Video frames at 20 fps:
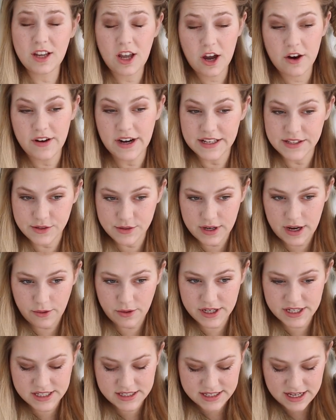Alright, so now
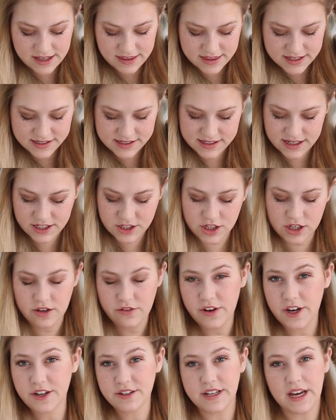we're going to take this section
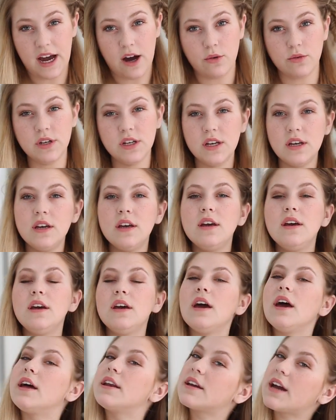of hair down
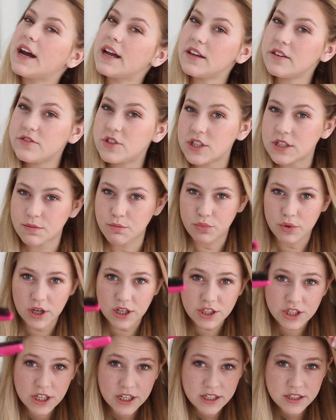and kind of just
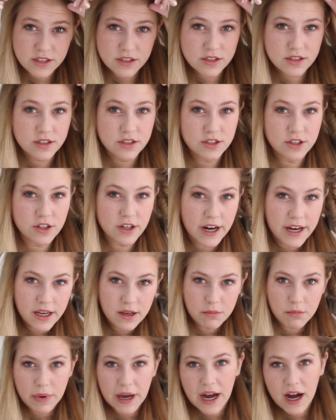brush it
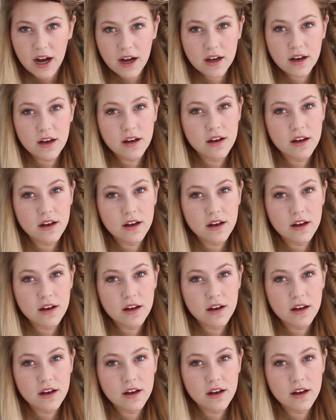straight back.